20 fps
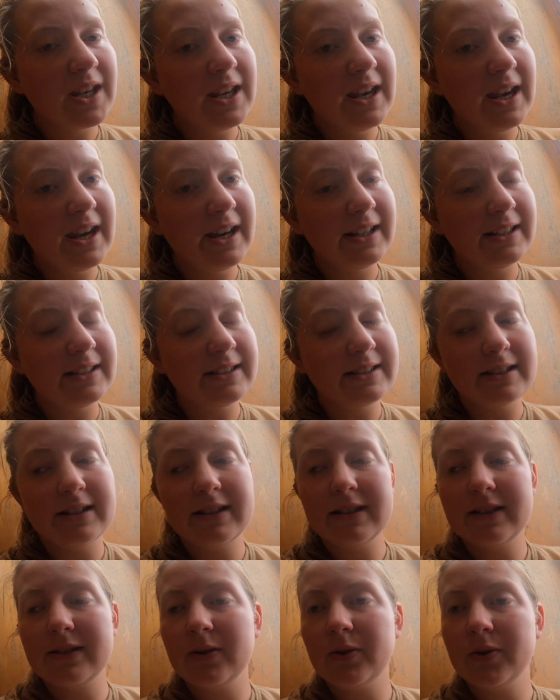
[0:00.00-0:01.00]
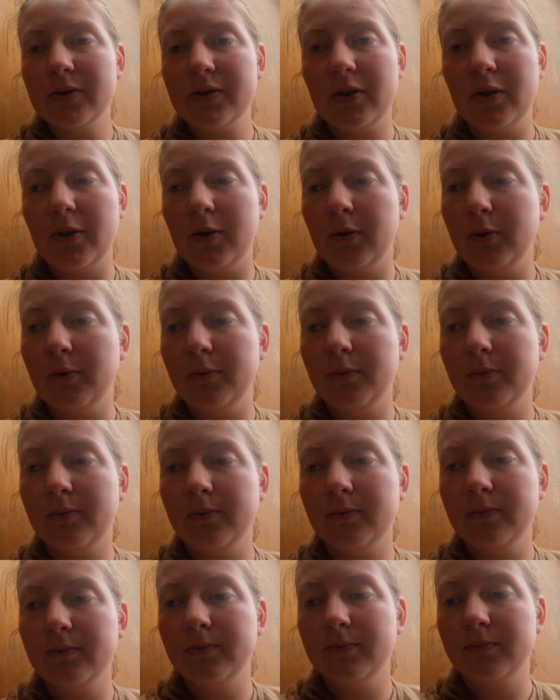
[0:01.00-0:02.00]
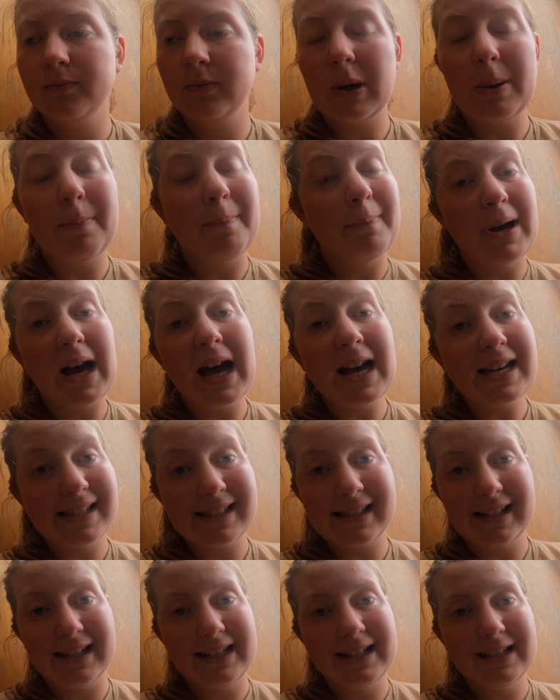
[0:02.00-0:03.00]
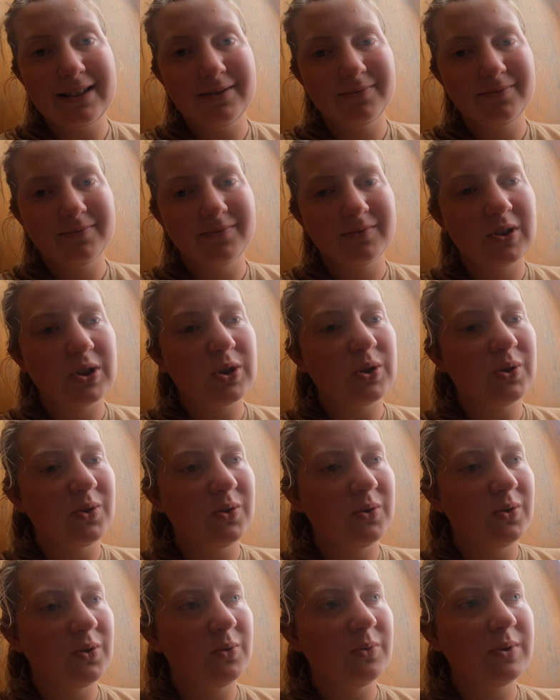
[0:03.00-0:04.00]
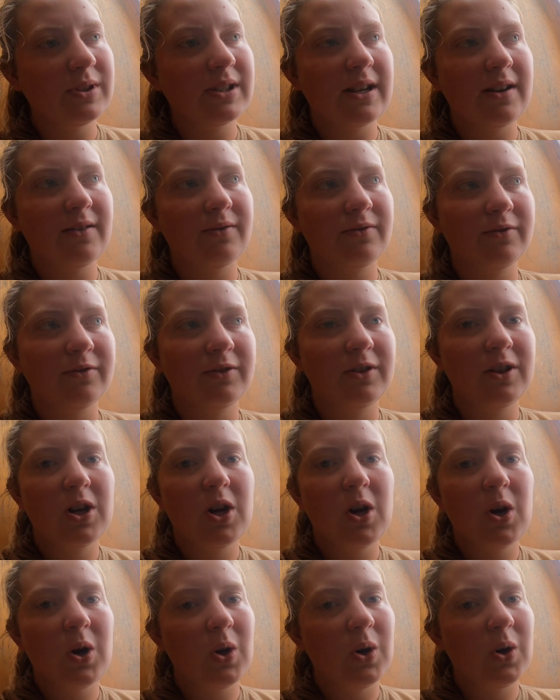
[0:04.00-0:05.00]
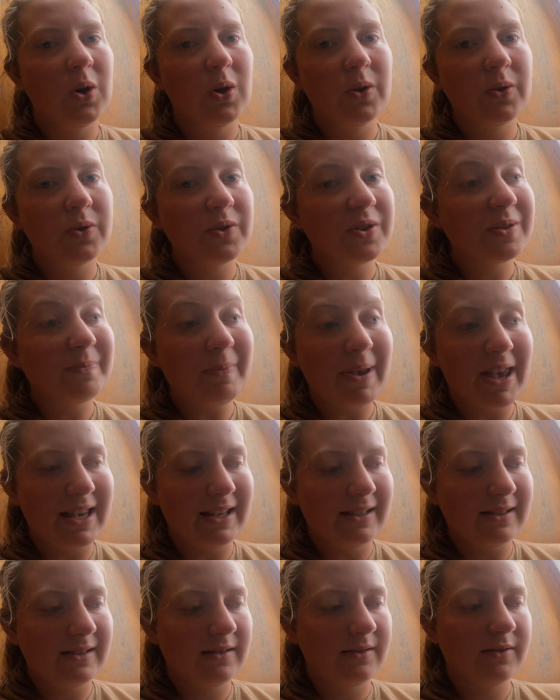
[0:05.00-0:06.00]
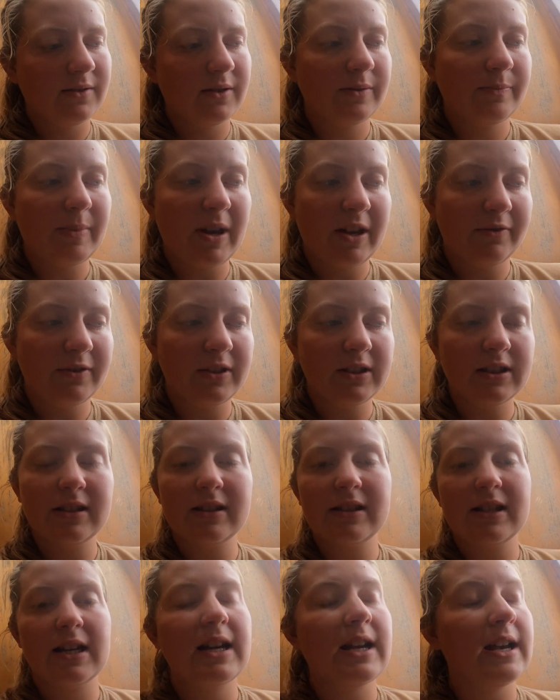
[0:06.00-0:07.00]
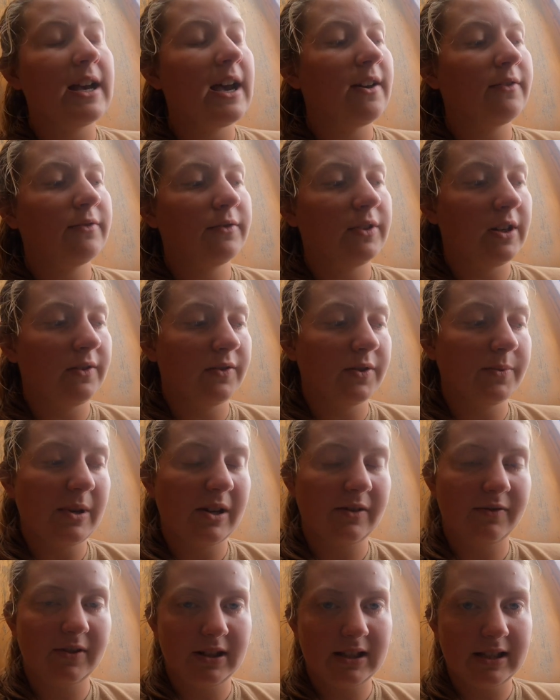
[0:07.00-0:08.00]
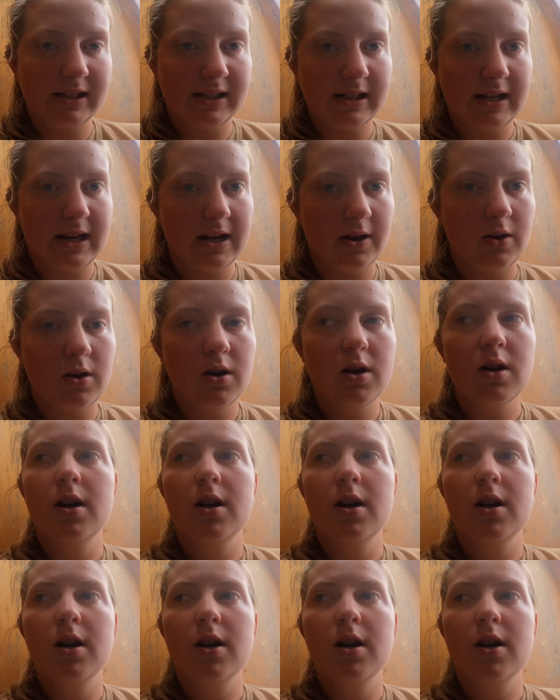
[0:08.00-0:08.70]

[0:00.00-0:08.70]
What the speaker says: and it is also my sign to always have spare filters. I have enough spare filters now,